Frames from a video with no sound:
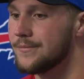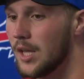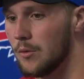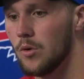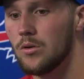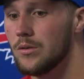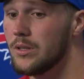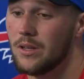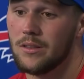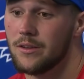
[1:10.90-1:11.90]
again, well,
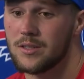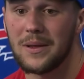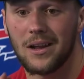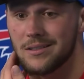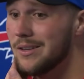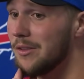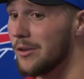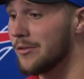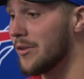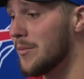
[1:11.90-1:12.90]
there's gonna be a lot of stuff to
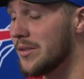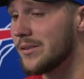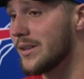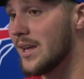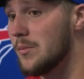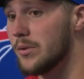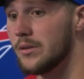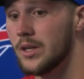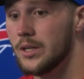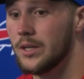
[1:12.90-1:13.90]
learn from on this tape, and
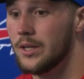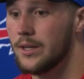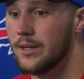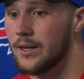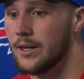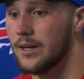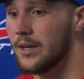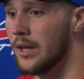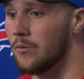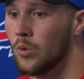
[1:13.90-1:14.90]

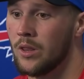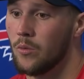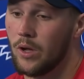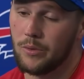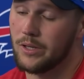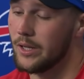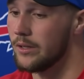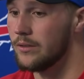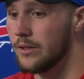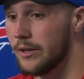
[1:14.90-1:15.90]
again, winning the way we
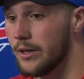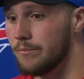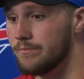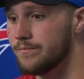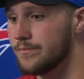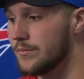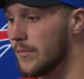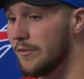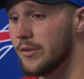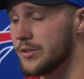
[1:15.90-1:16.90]
did,
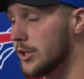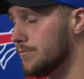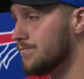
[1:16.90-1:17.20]
it feels good.